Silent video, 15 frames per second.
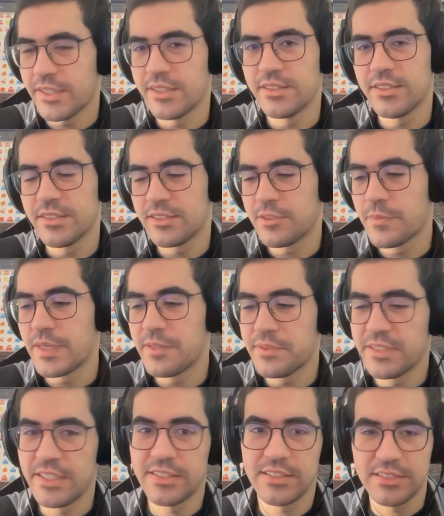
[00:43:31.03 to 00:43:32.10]
and it may
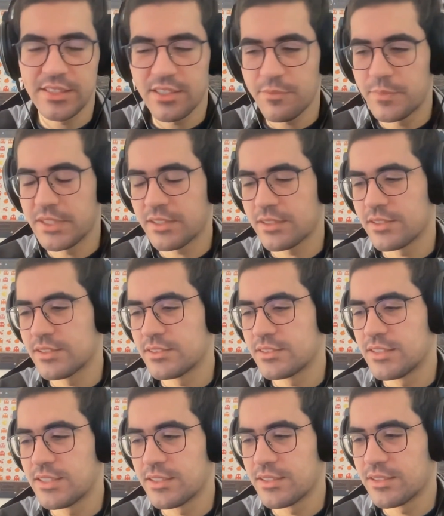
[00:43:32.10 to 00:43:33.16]
necessary
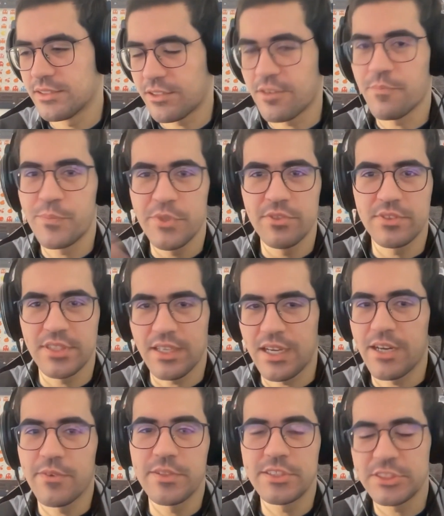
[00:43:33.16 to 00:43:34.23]
because the computer
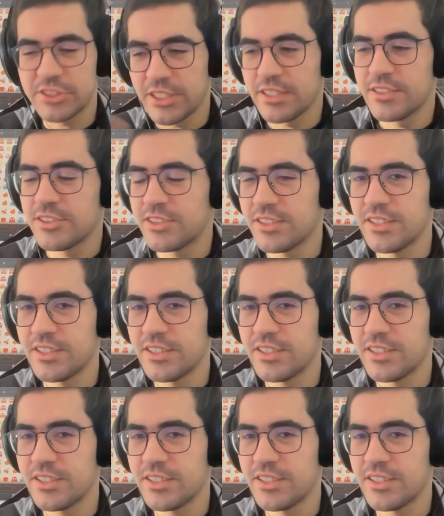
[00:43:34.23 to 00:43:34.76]
hours change,